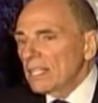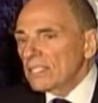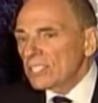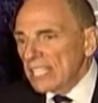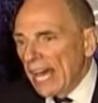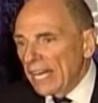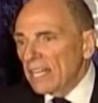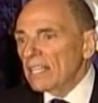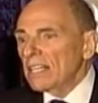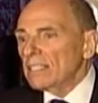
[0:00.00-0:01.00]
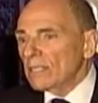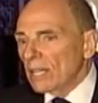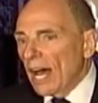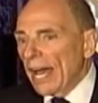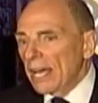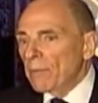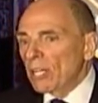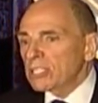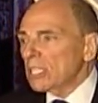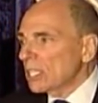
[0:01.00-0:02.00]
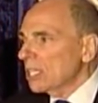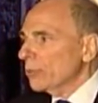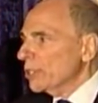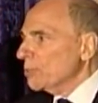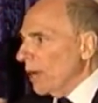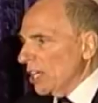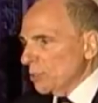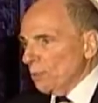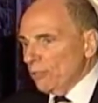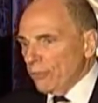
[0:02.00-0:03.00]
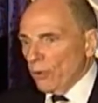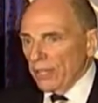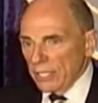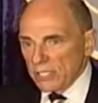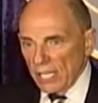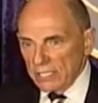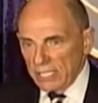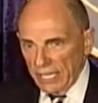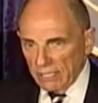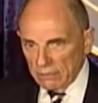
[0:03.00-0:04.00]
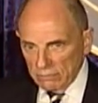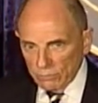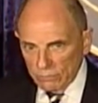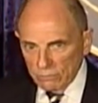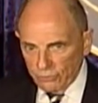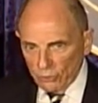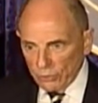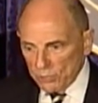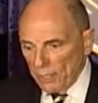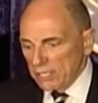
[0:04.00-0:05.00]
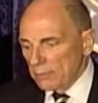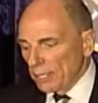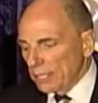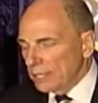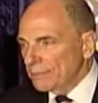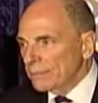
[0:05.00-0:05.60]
Said, I am ultimately responsible for this and I take full responsibility.